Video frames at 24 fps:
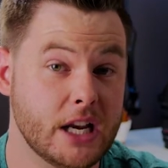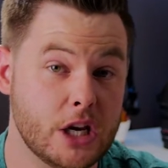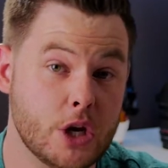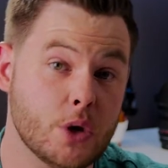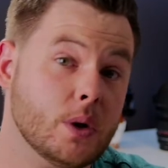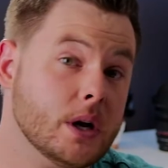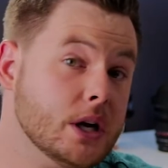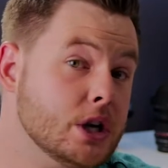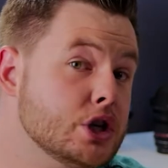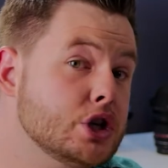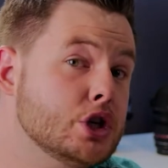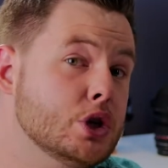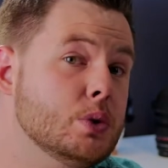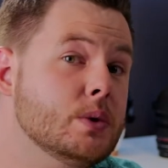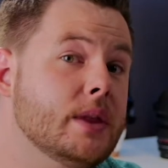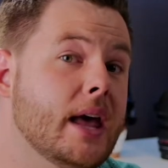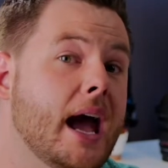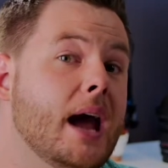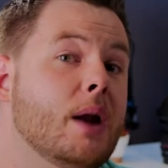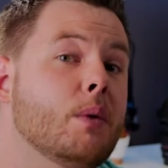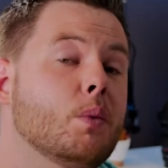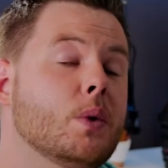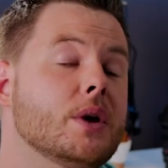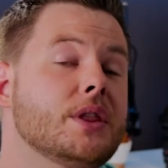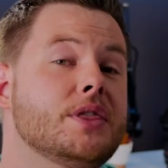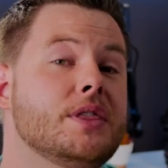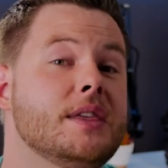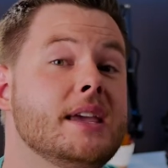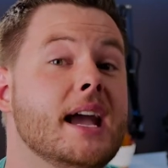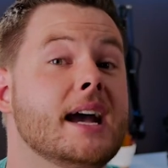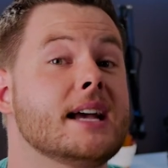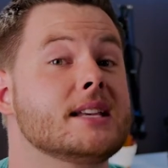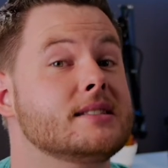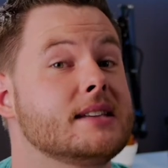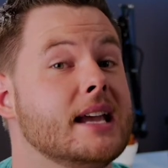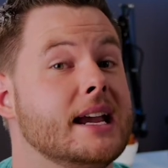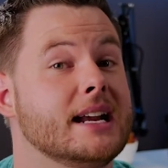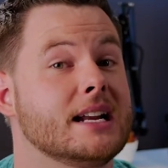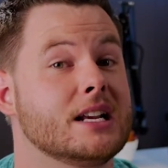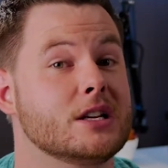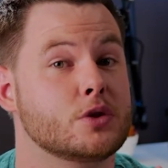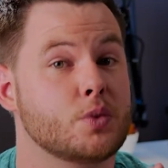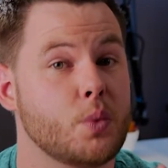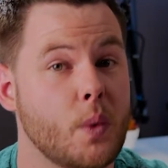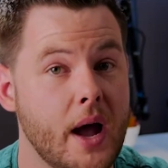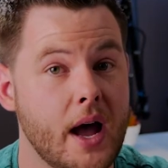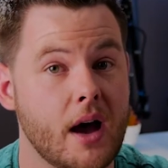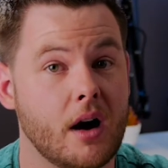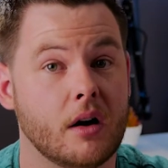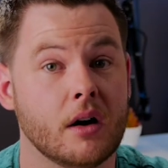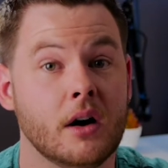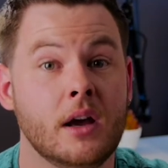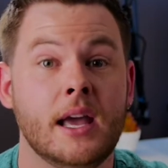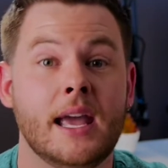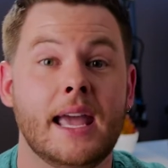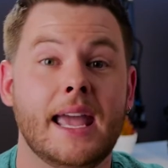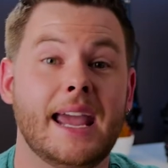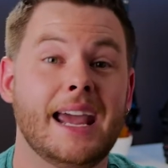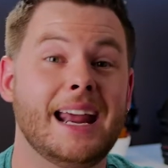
And you can do that with the S8 as well.